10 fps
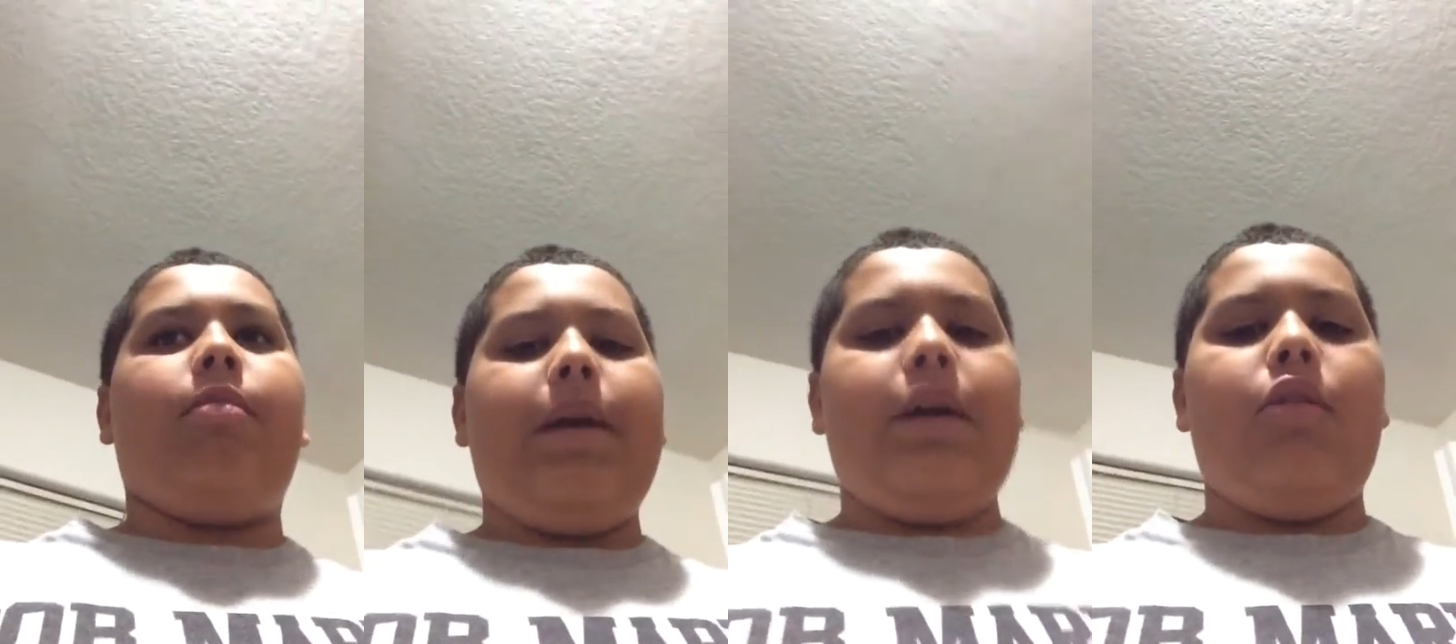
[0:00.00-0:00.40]

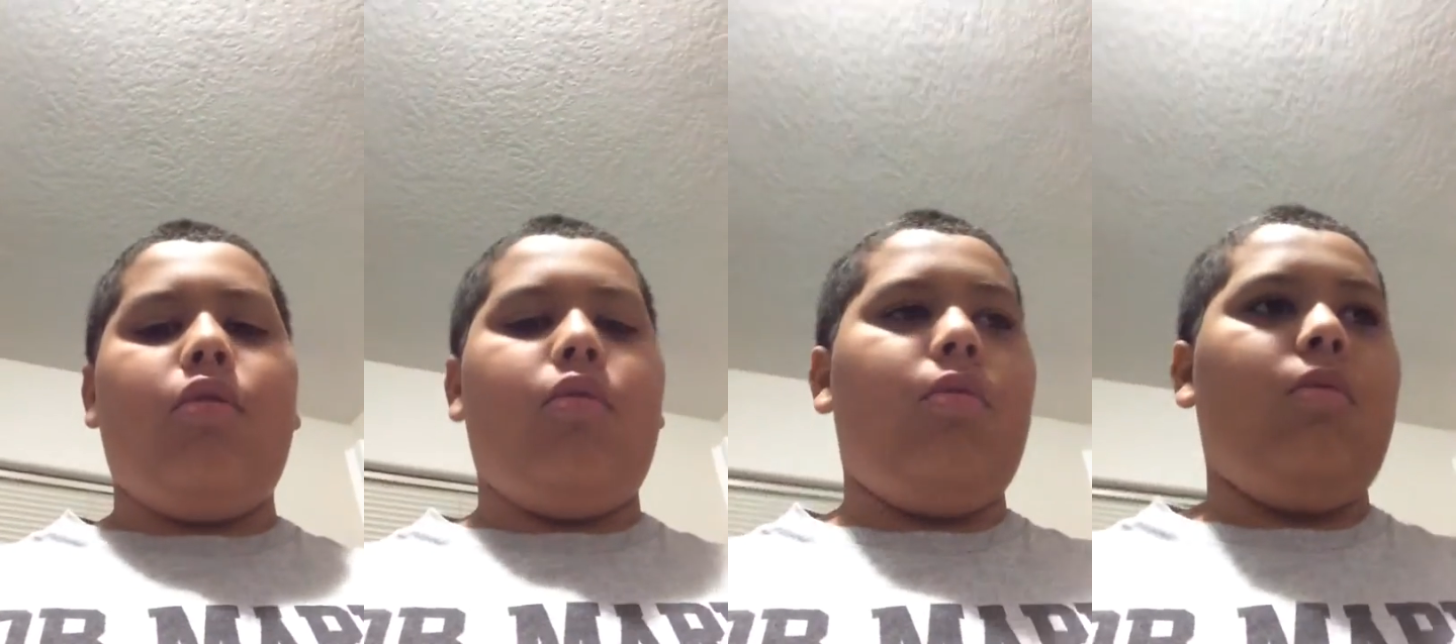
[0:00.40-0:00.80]

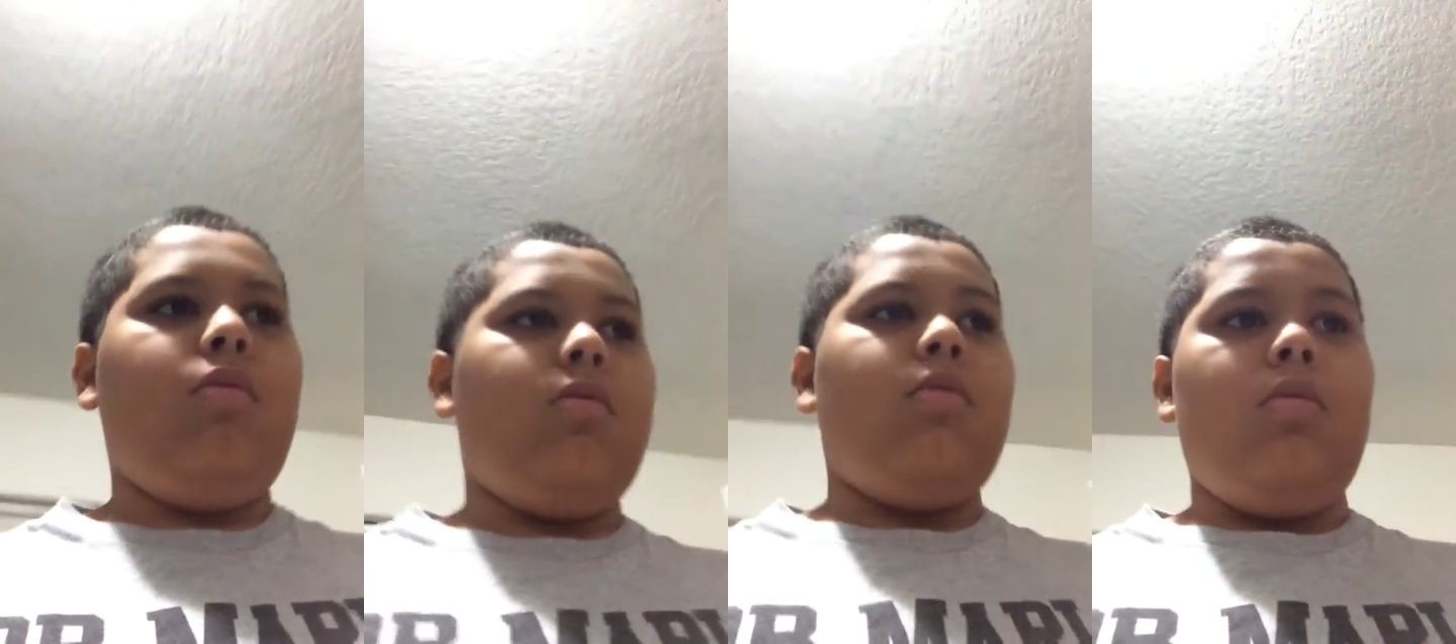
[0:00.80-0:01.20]
about
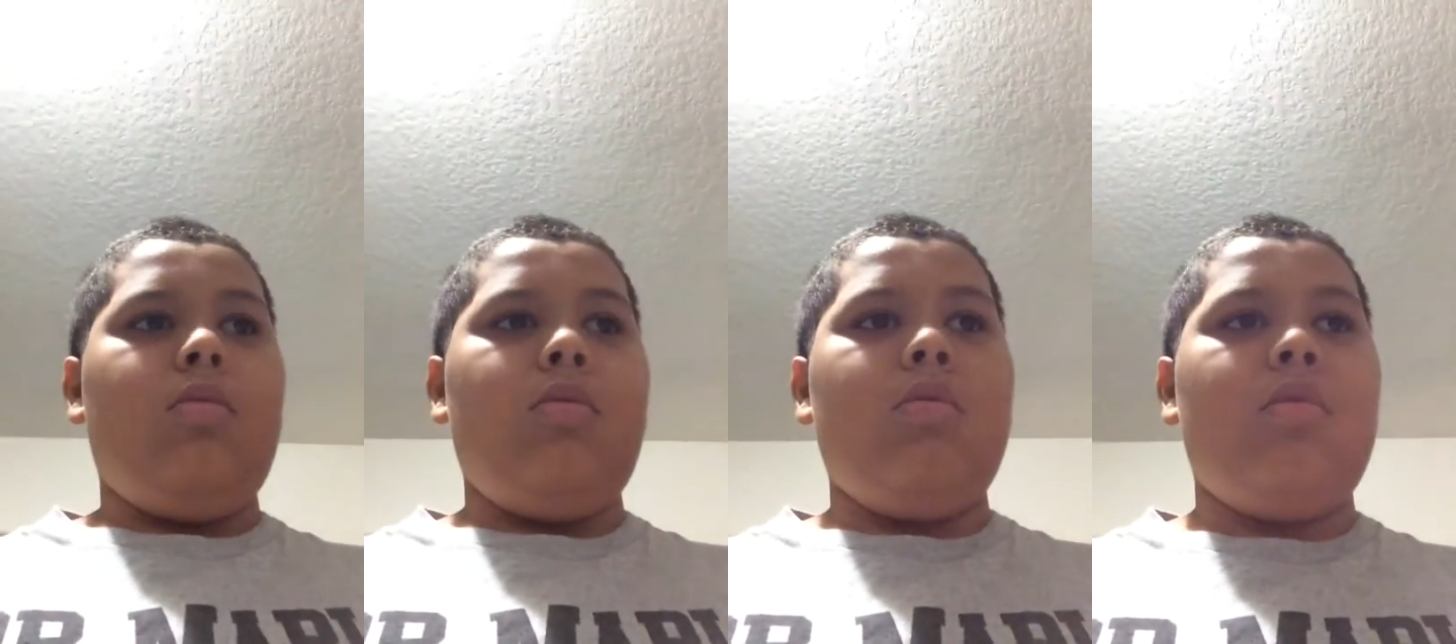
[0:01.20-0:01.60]

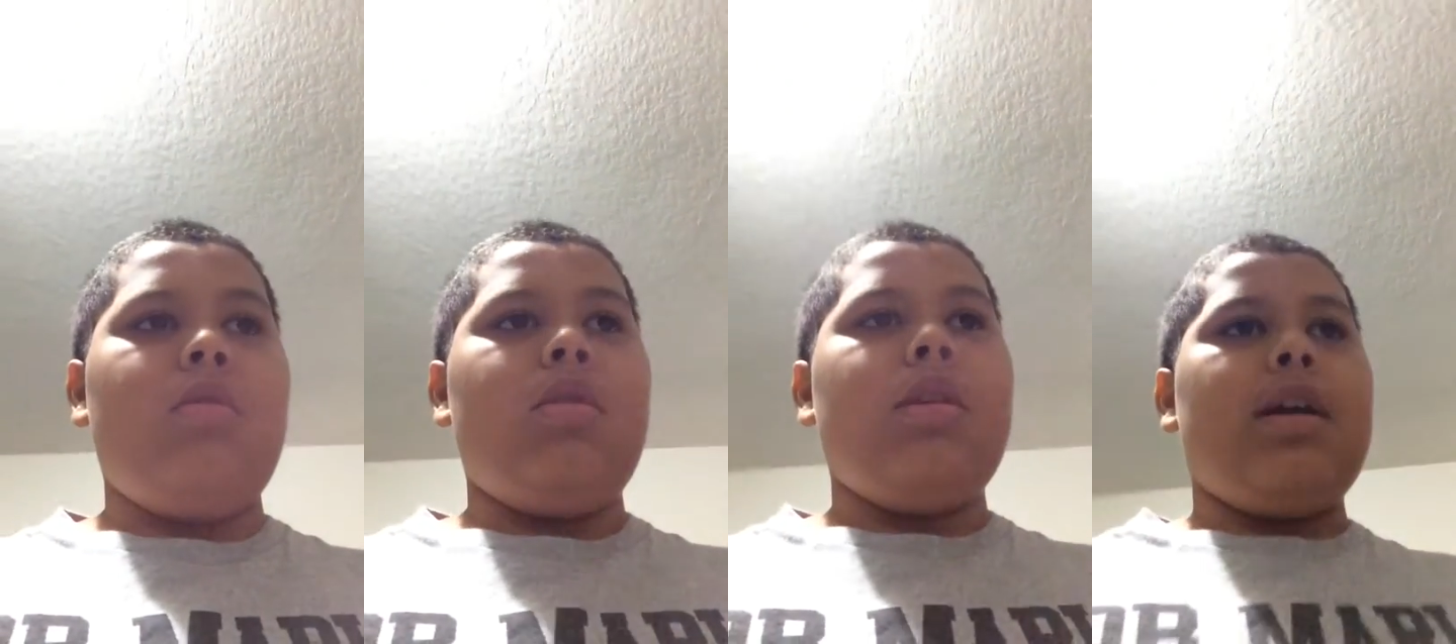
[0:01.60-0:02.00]

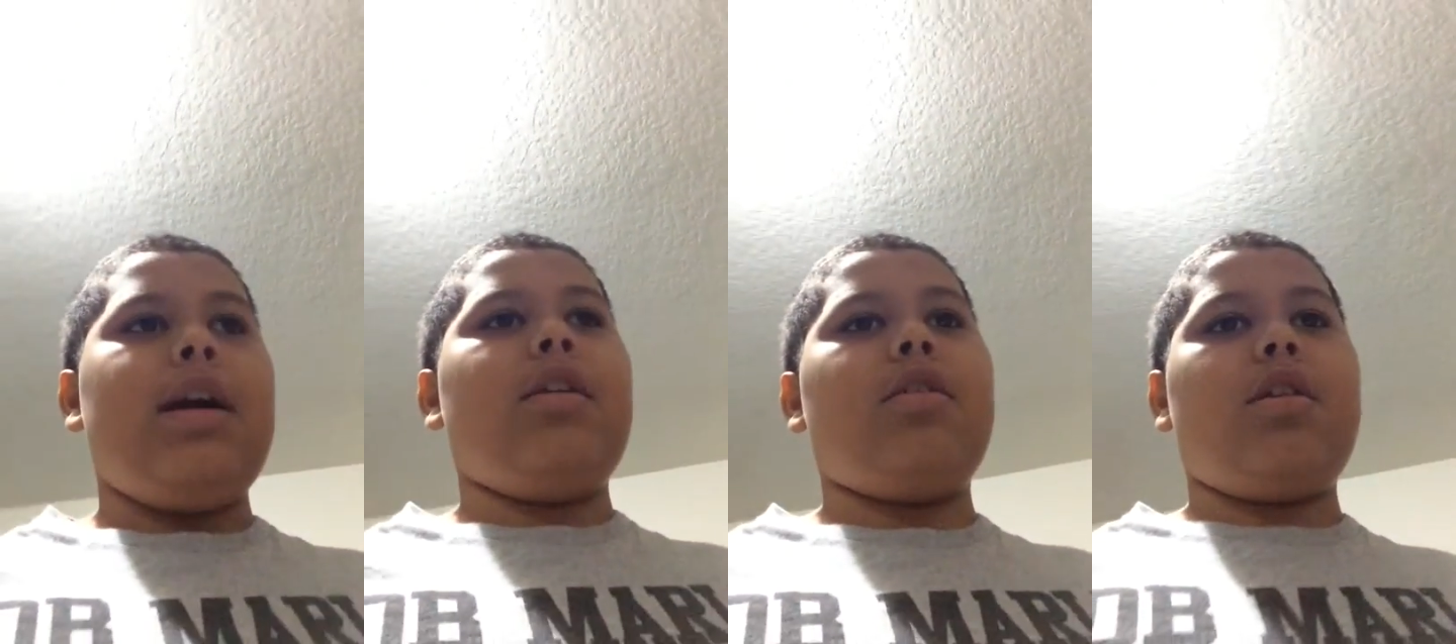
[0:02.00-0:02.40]

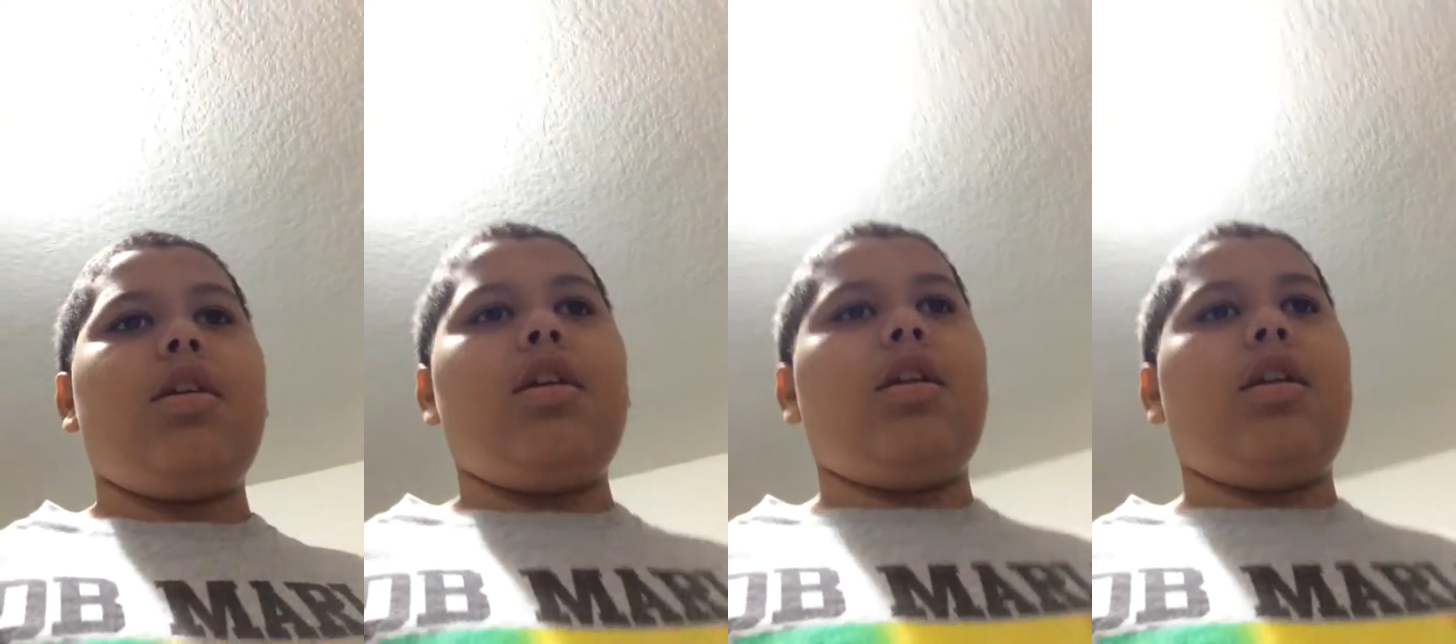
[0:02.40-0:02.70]
how do you say?